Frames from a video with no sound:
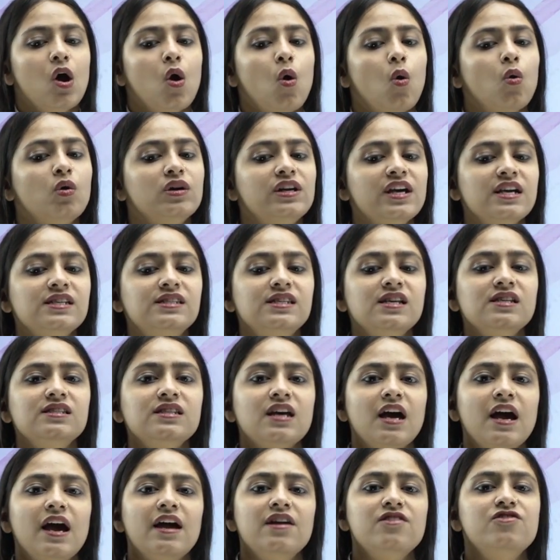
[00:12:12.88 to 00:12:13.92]
Odysseus
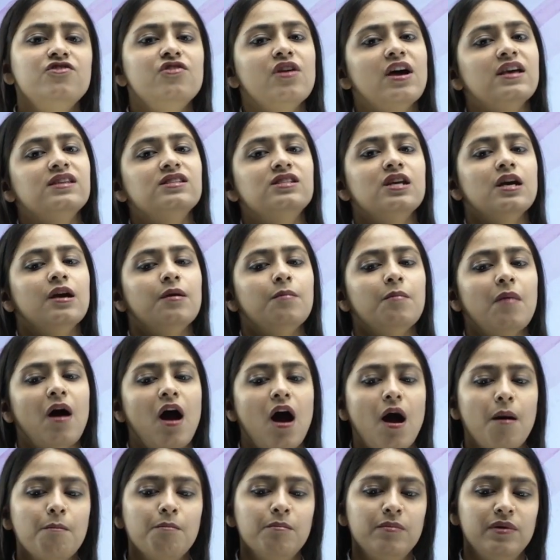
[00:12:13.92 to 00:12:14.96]
addressed him
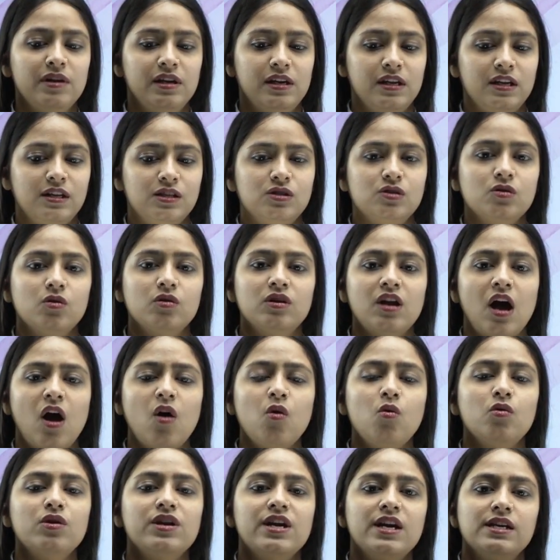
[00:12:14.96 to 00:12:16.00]
humbly. So
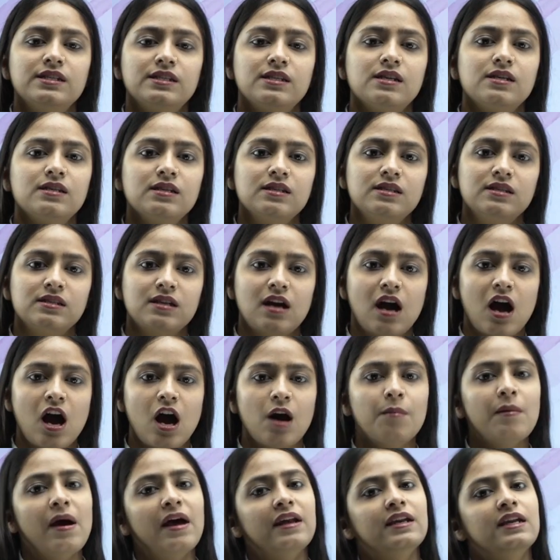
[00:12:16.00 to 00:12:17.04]
now Odysseus is
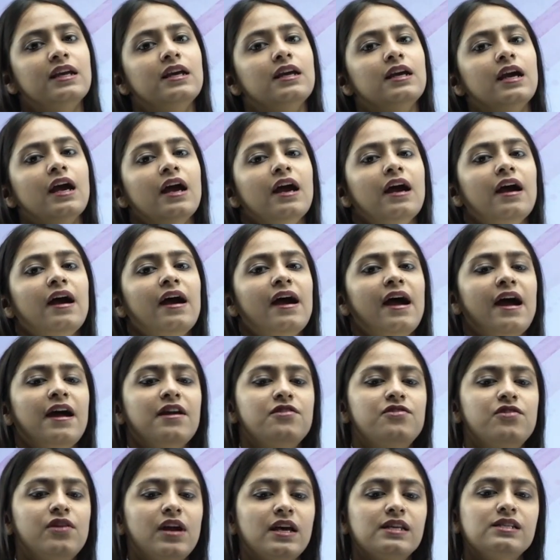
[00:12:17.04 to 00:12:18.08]
calm and he
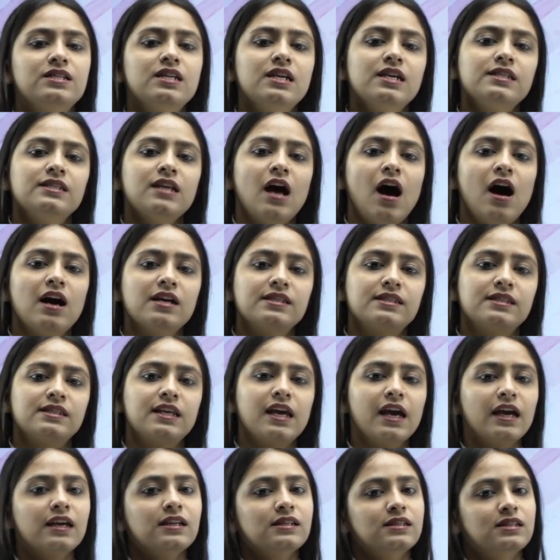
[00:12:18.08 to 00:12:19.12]
is
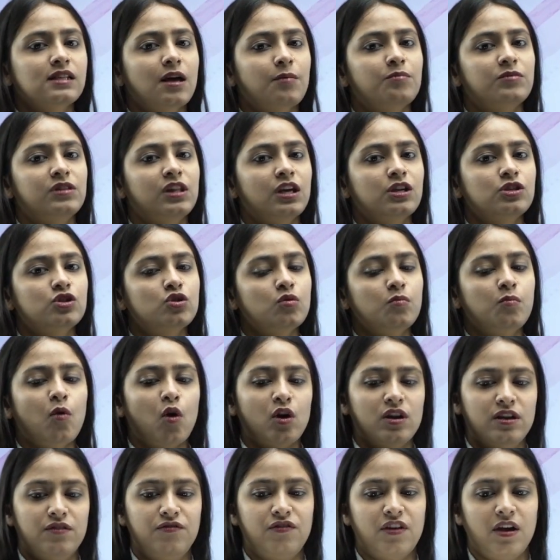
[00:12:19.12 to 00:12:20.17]
asking something to
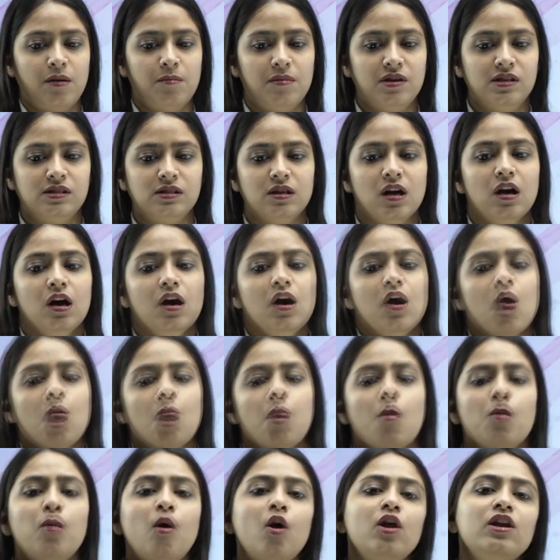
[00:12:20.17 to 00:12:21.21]
Polyphemus.
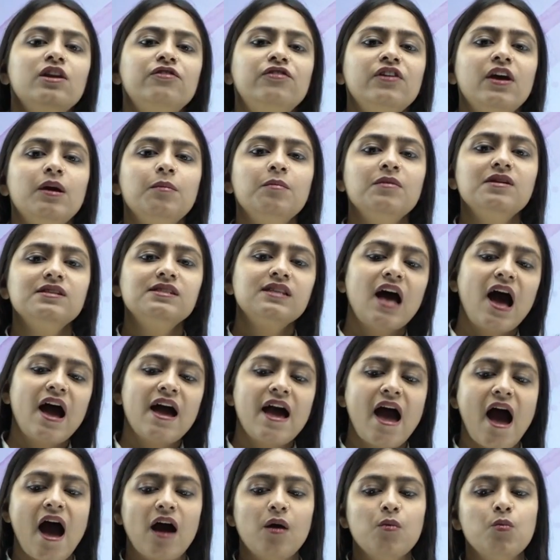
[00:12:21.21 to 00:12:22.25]
Polyphemus, I
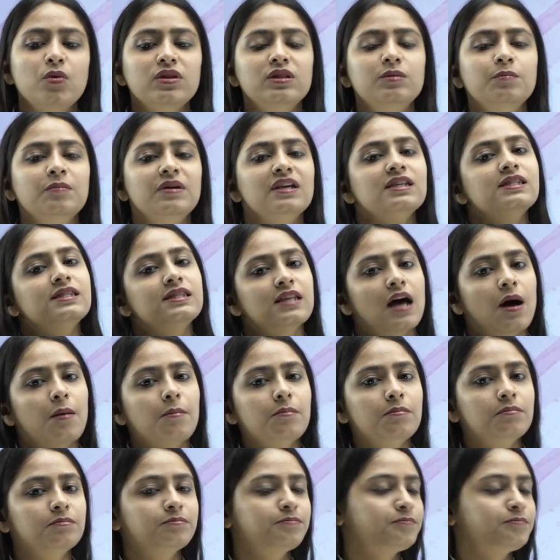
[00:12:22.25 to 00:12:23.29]
have with me some